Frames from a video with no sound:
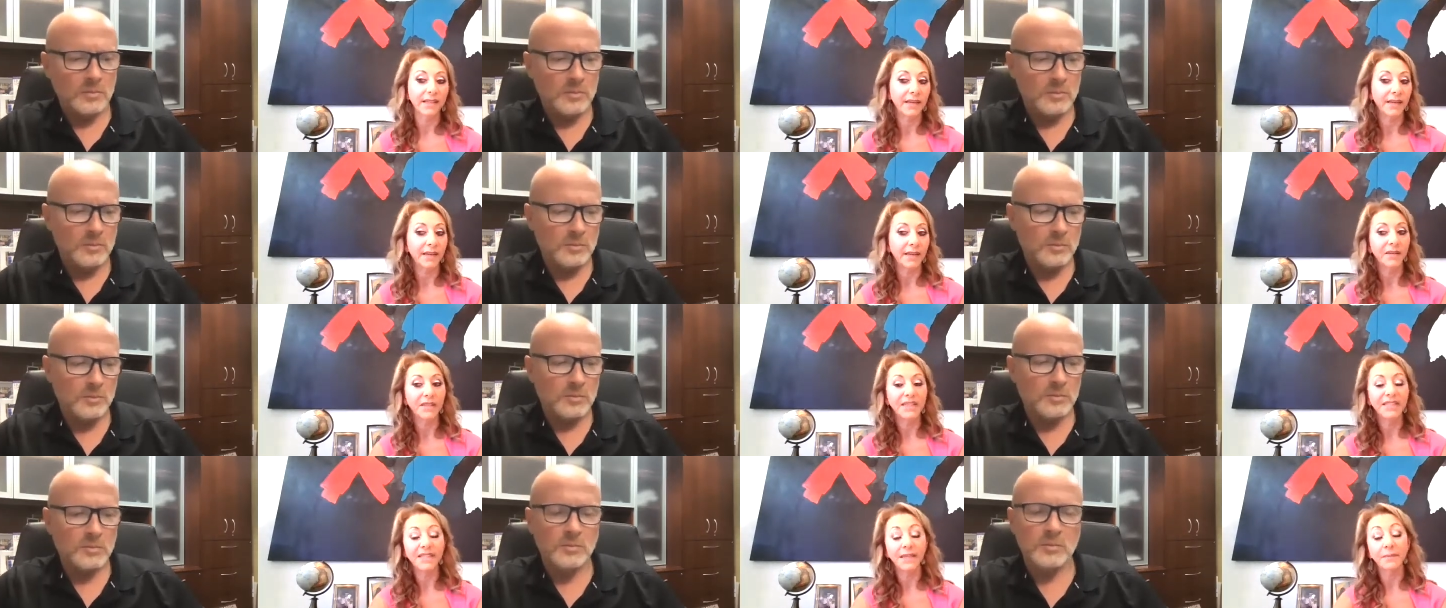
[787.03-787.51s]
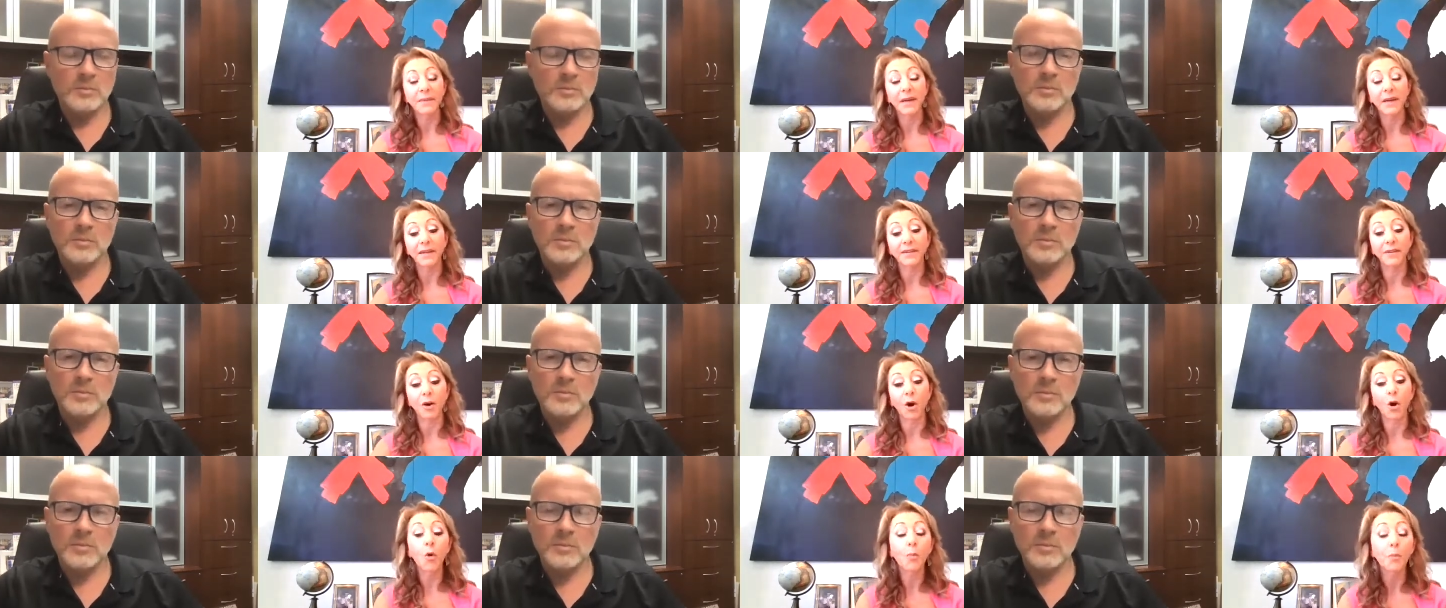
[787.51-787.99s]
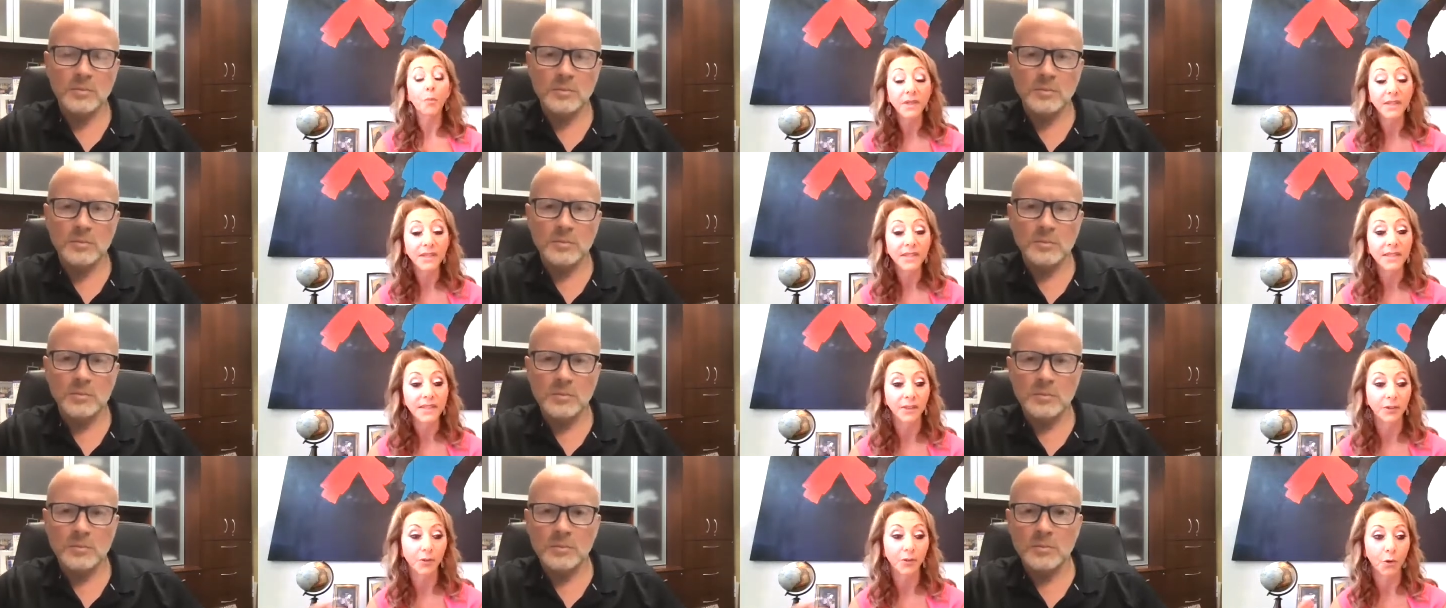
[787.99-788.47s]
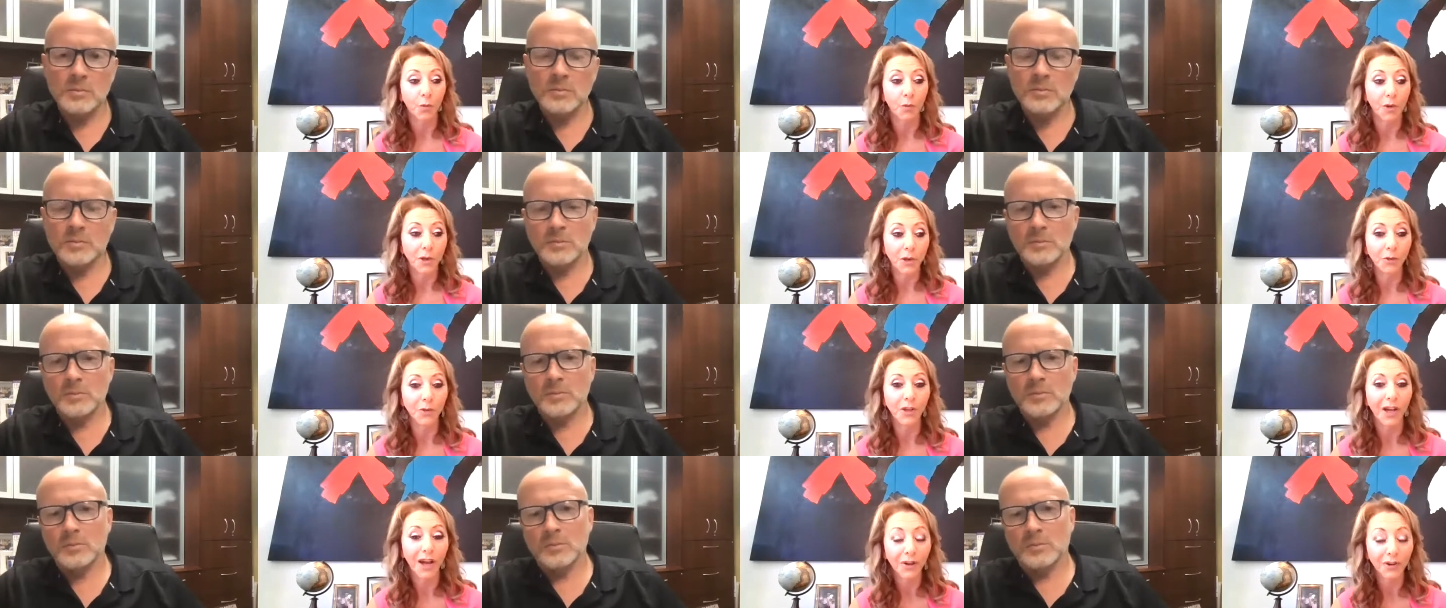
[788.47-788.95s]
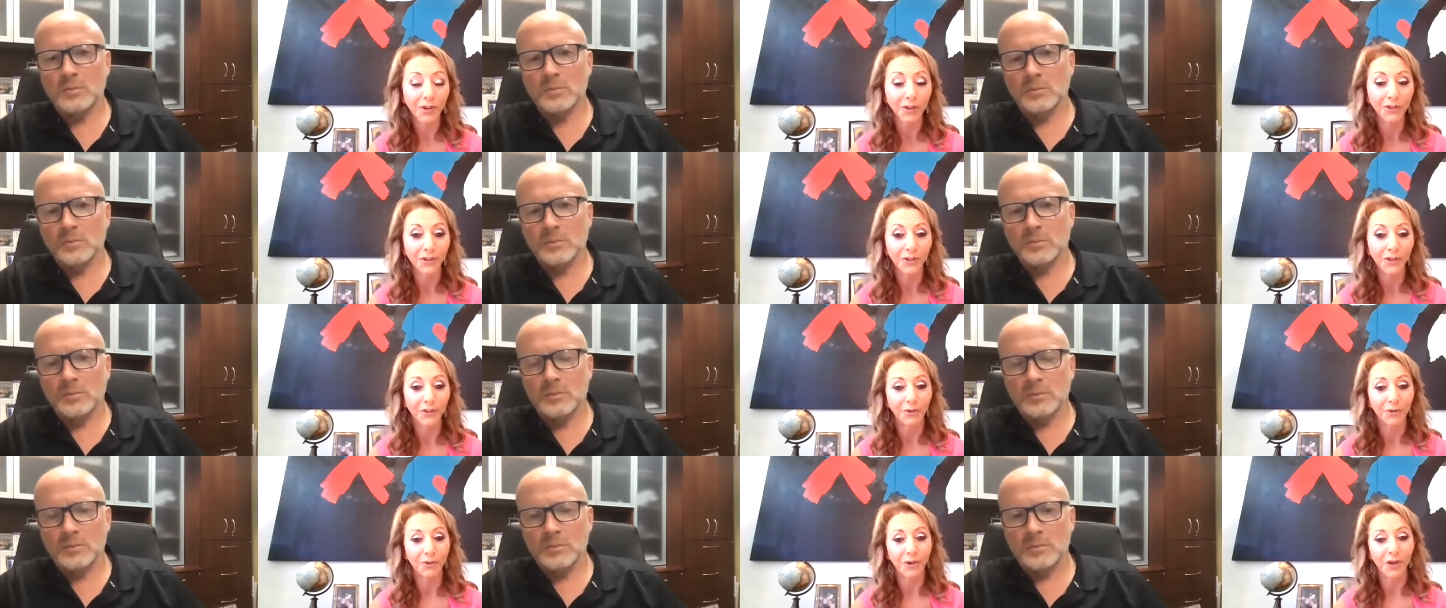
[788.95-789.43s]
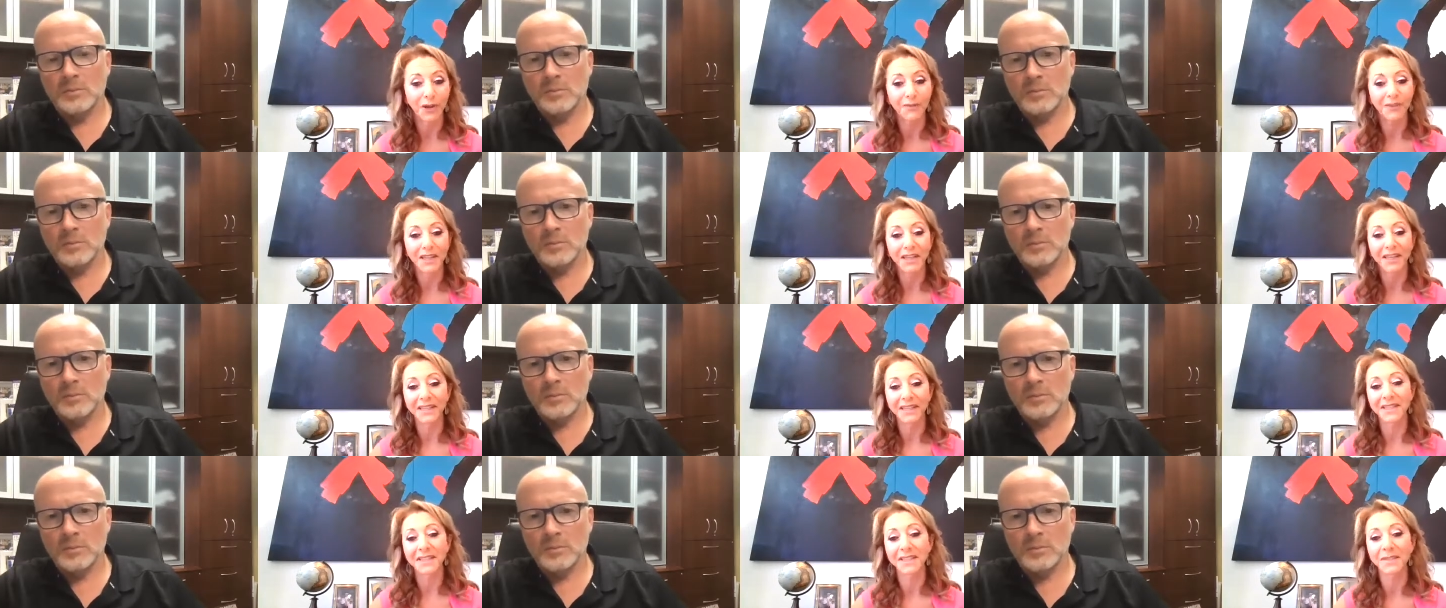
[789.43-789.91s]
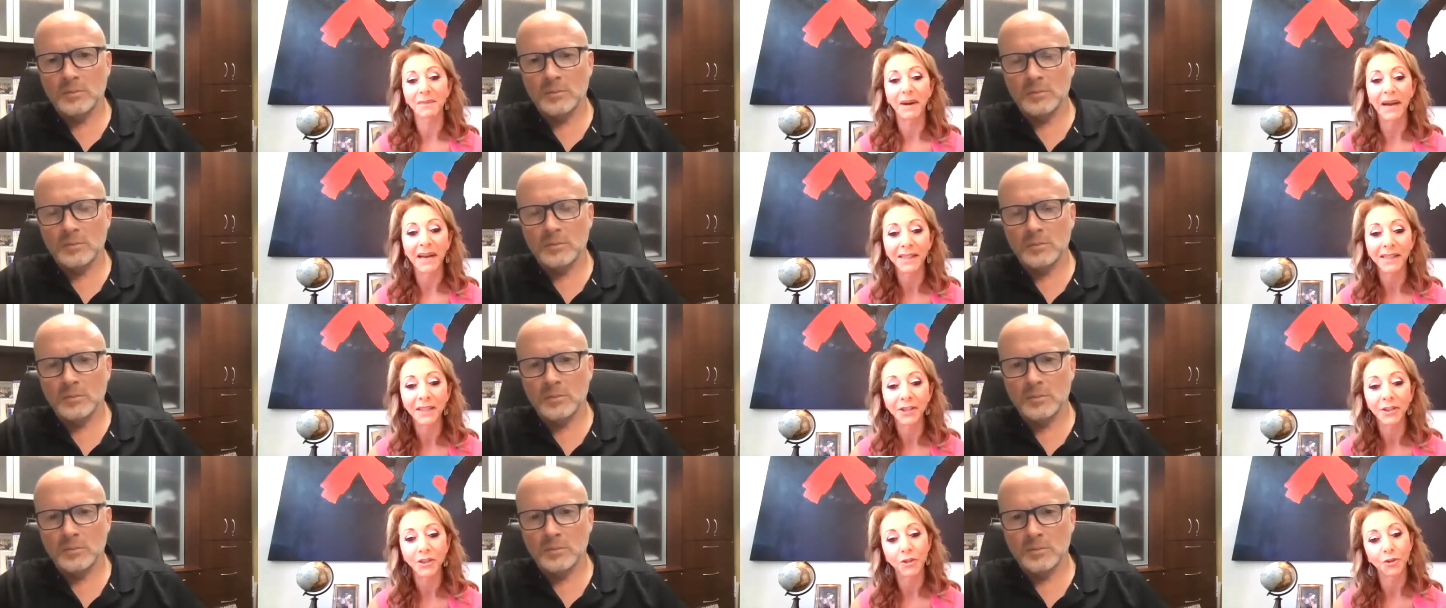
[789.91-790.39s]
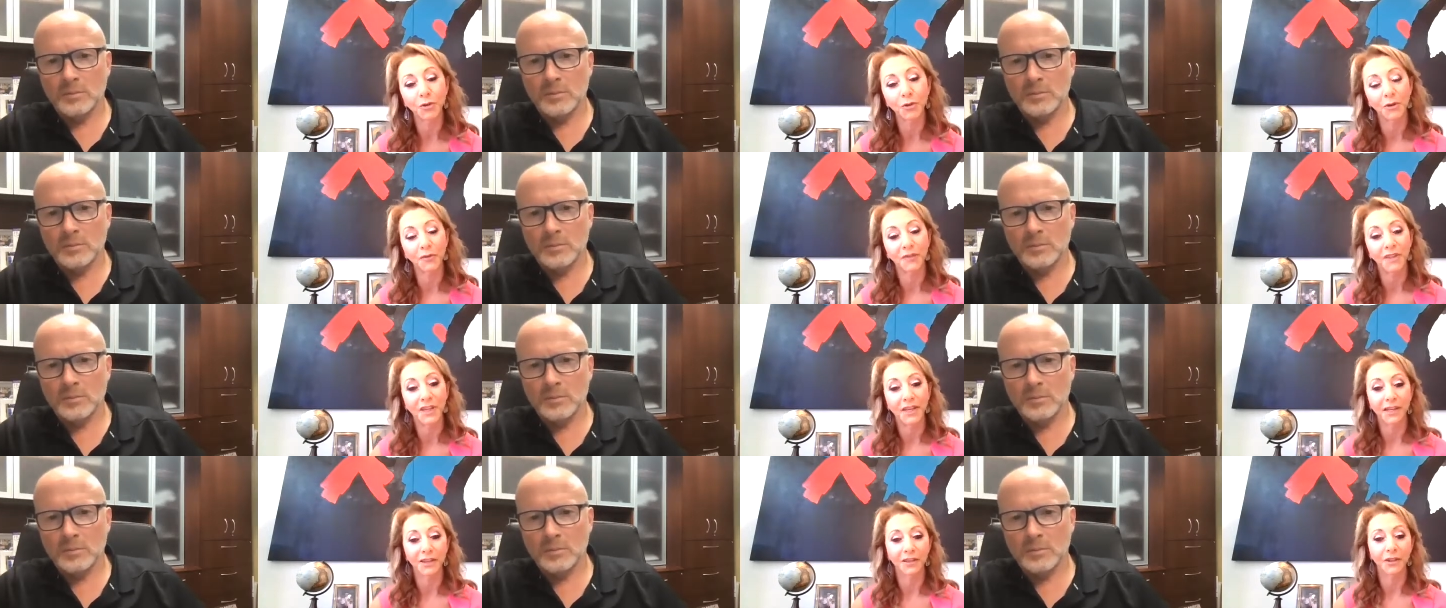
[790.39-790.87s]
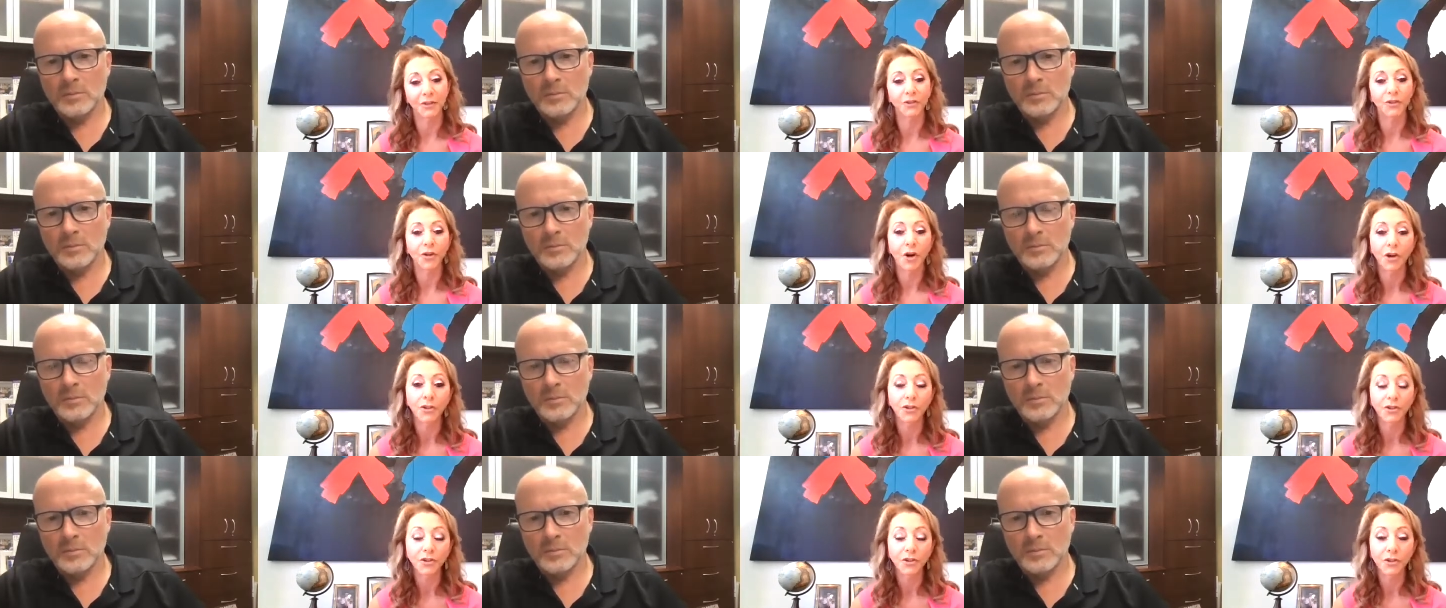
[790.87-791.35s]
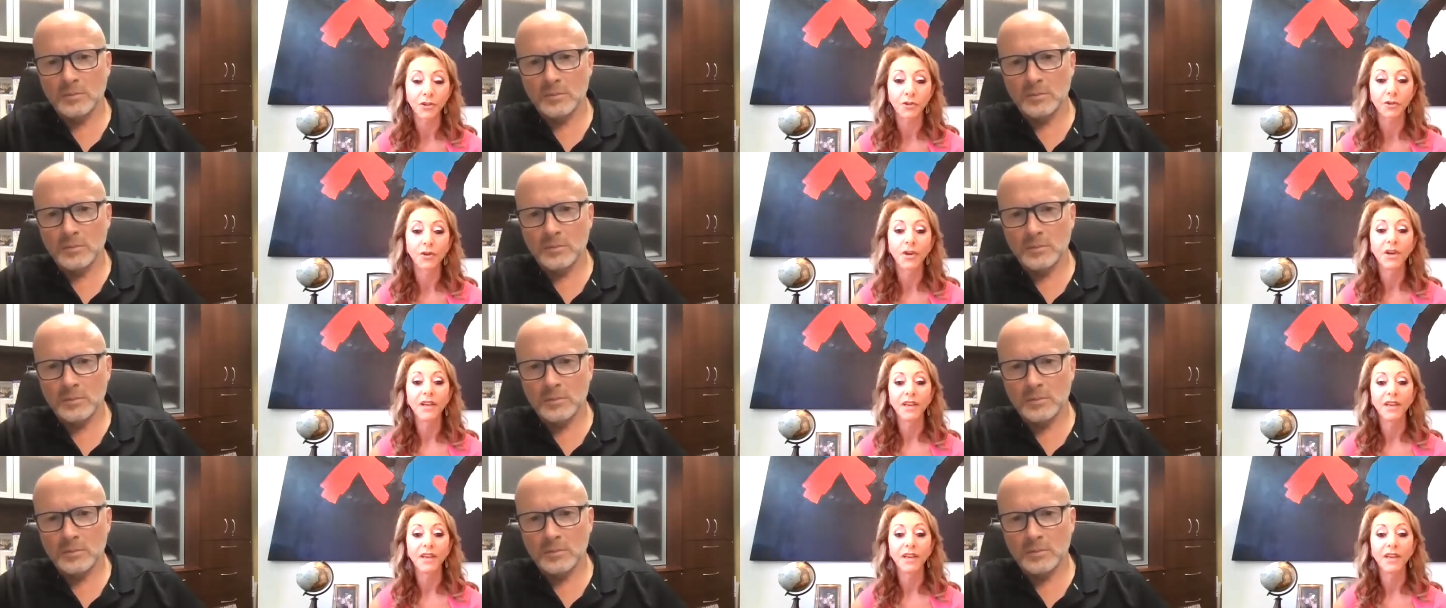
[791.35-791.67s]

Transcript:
Speaker 1: even somebody opens the door when you knock on the door, if they're gonna smile at you, if they're gonna talk to you,